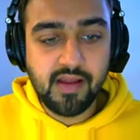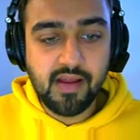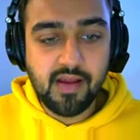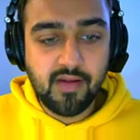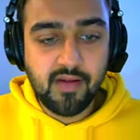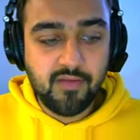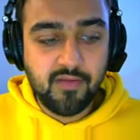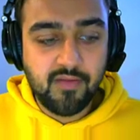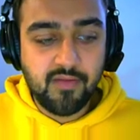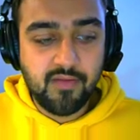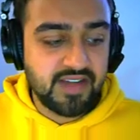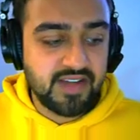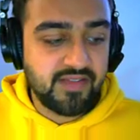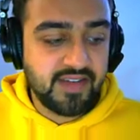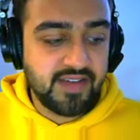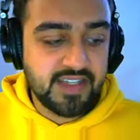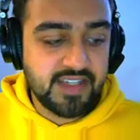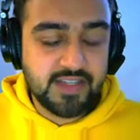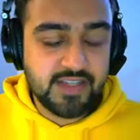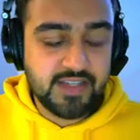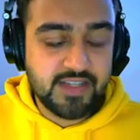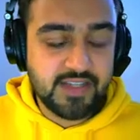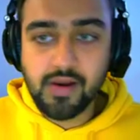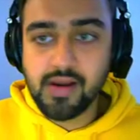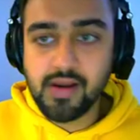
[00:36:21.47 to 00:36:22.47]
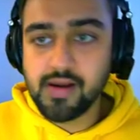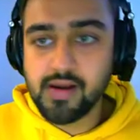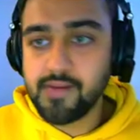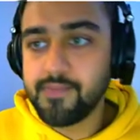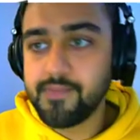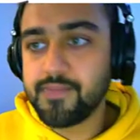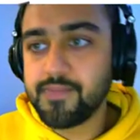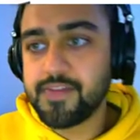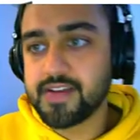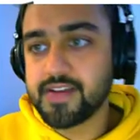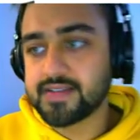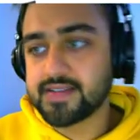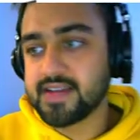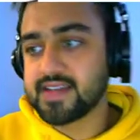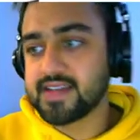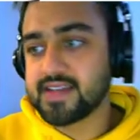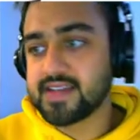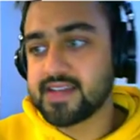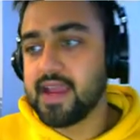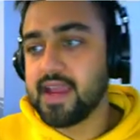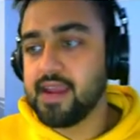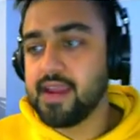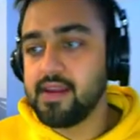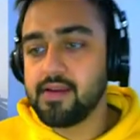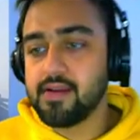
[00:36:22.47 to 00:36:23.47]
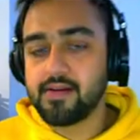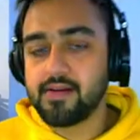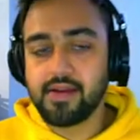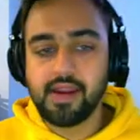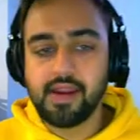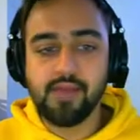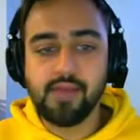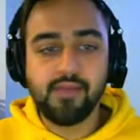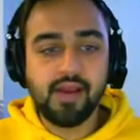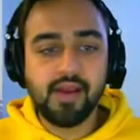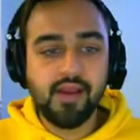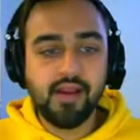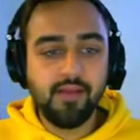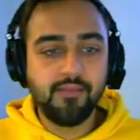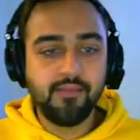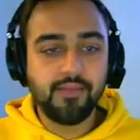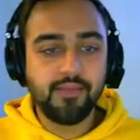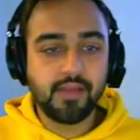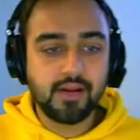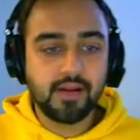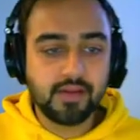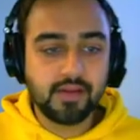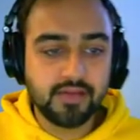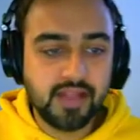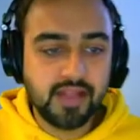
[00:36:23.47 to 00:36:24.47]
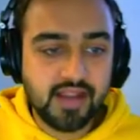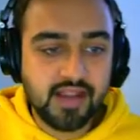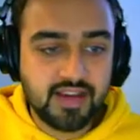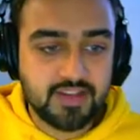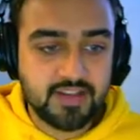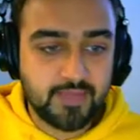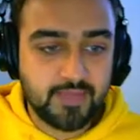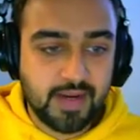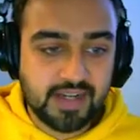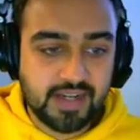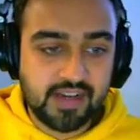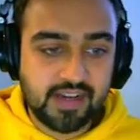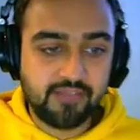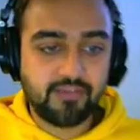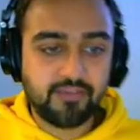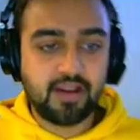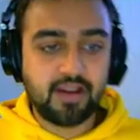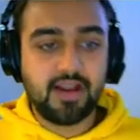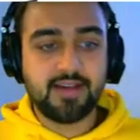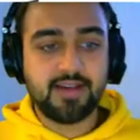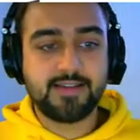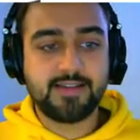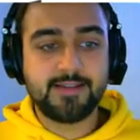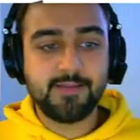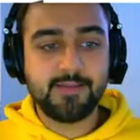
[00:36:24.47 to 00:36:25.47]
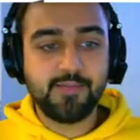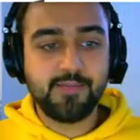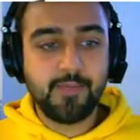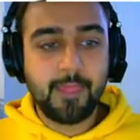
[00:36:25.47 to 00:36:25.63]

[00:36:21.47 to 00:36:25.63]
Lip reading: Whichever is smaller, just assign your email to the respective class.